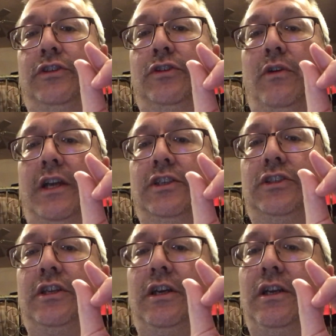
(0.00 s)
So I
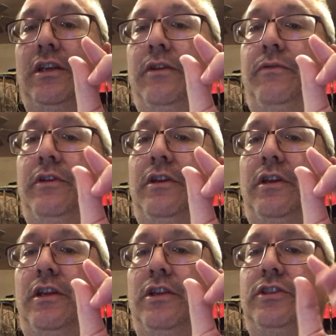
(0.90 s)
just kind of
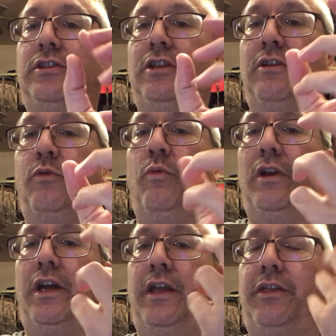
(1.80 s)
stuck
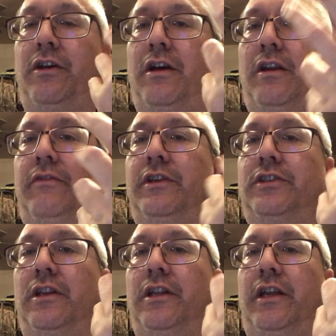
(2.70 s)
what I thought of as
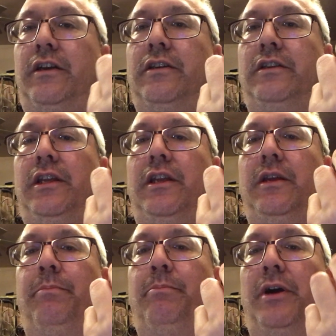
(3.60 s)
a letter
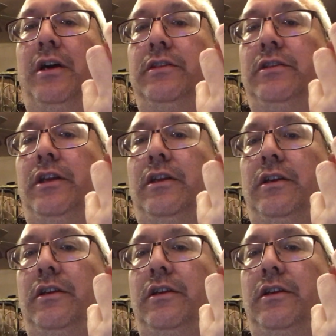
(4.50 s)
D, pondrables,